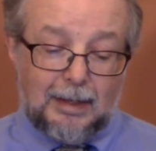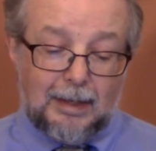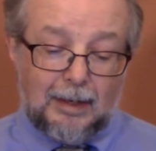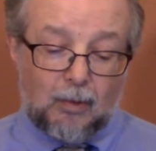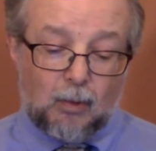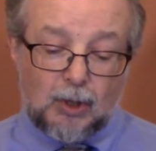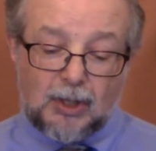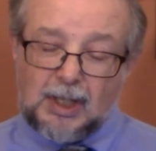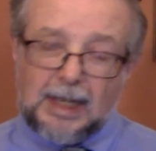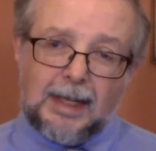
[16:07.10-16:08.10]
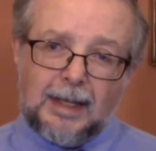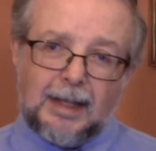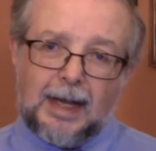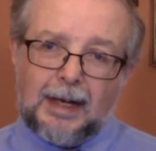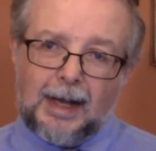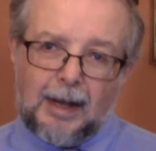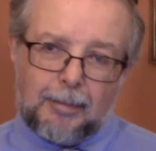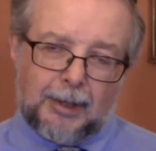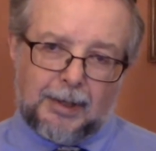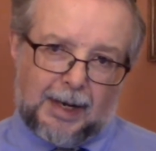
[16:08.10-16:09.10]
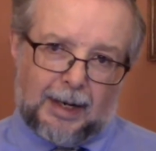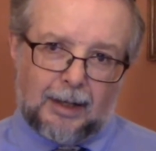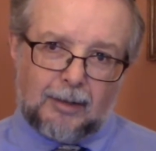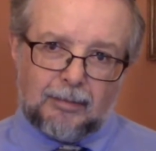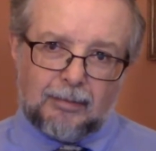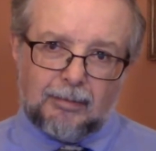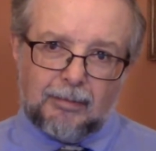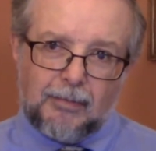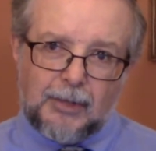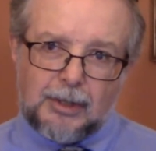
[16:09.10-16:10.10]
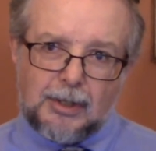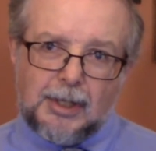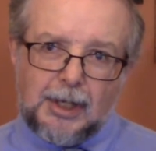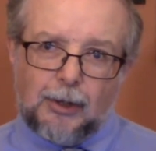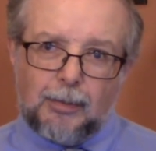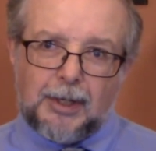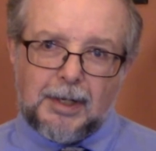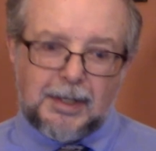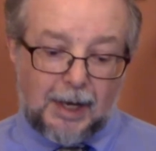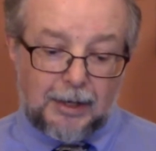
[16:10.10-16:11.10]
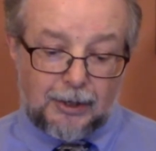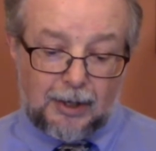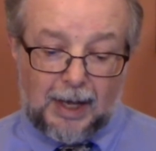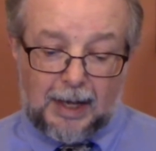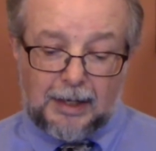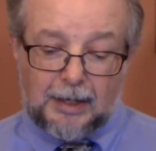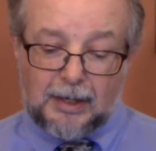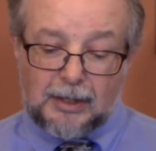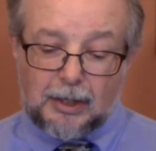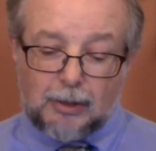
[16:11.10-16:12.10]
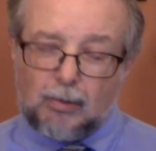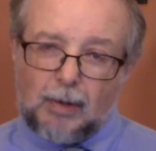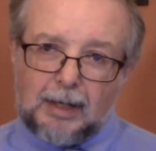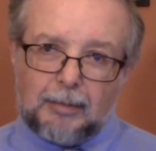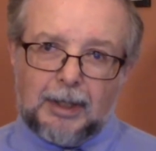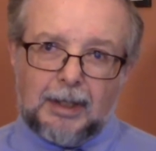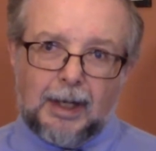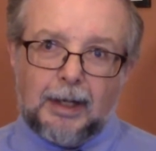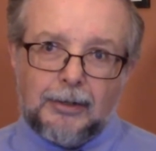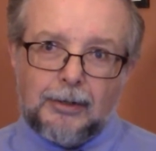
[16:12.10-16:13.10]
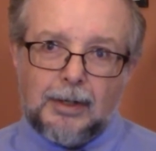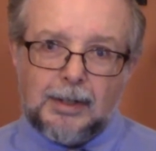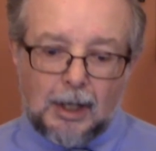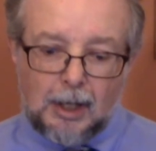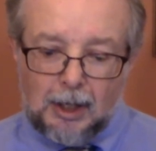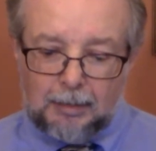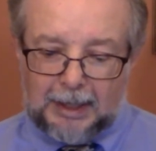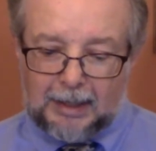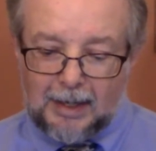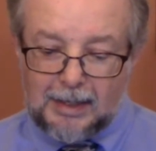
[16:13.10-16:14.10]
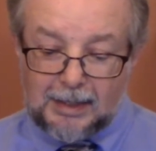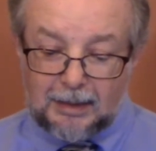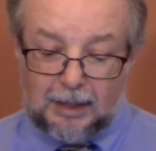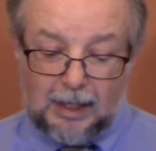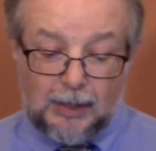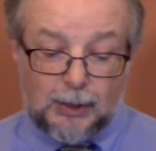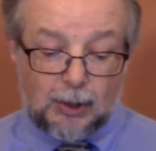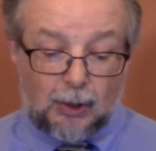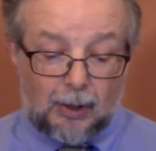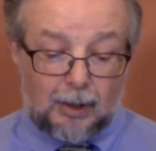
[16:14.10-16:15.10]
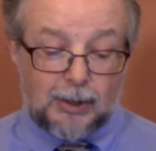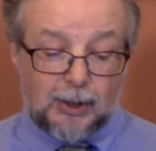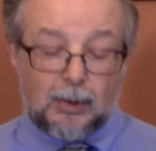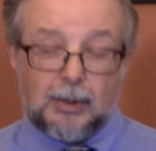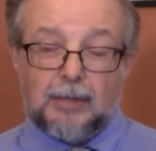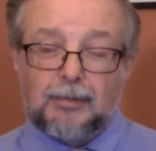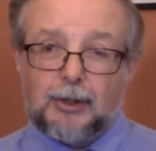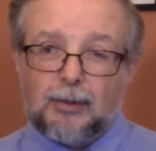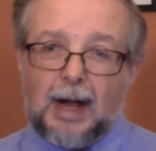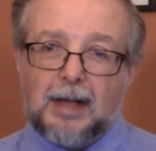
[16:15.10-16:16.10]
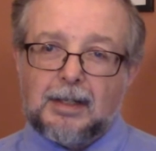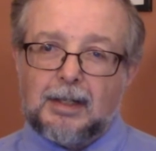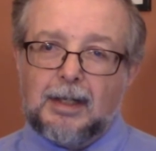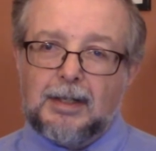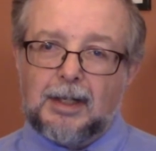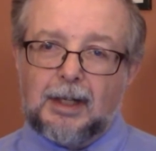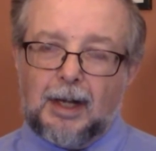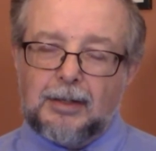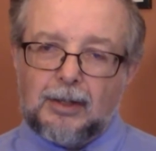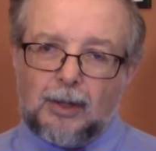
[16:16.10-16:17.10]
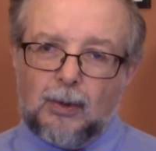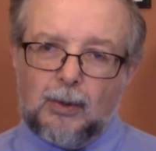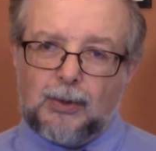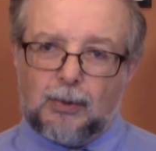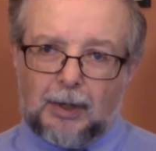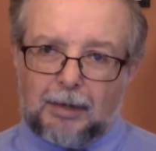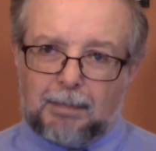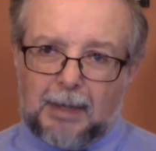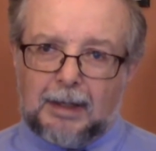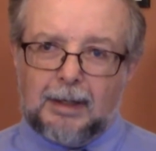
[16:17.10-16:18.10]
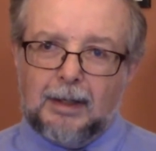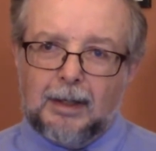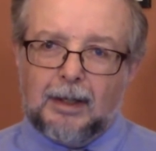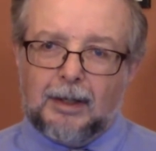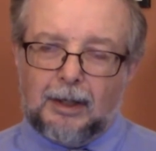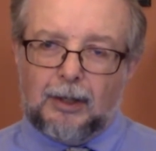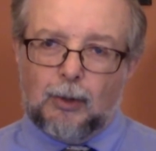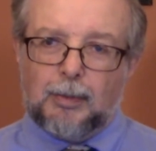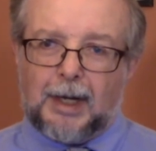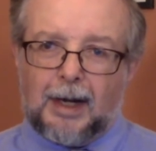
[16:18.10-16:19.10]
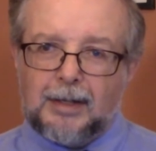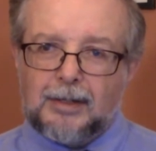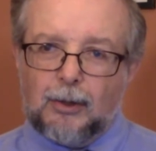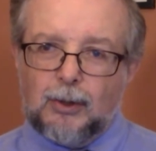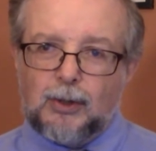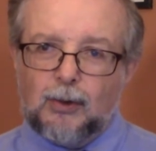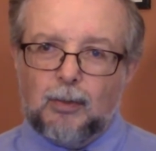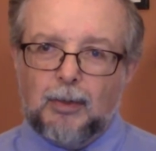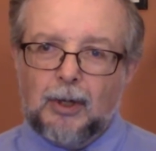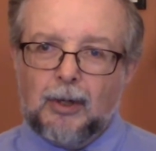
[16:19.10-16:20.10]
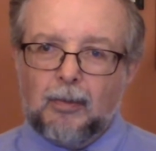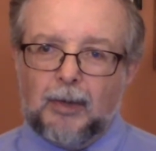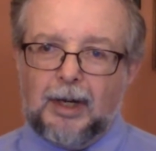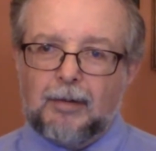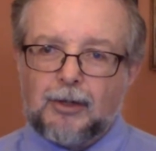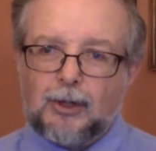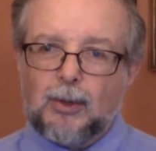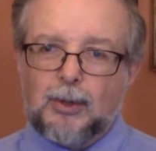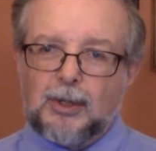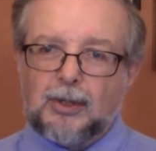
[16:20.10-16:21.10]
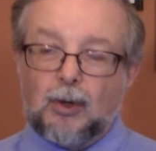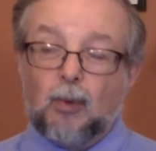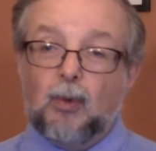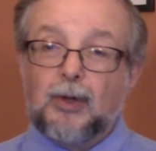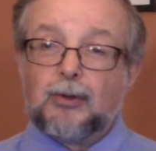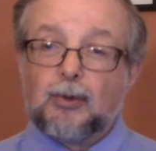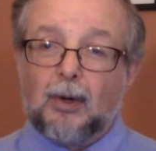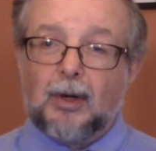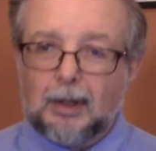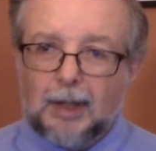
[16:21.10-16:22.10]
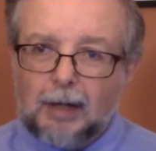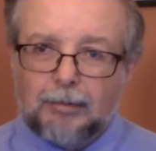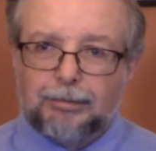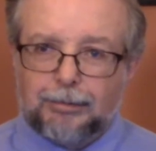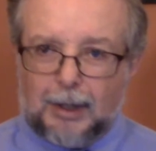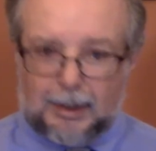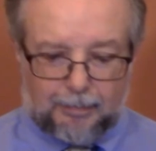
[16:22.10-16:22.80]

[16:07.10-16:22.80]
We're seeing that happen now, this dehumanization, and it is incredibly dangerous because it leads to all sorts of atrocities against those who have been dehumanized, those whom we have chosen to withdraw love from.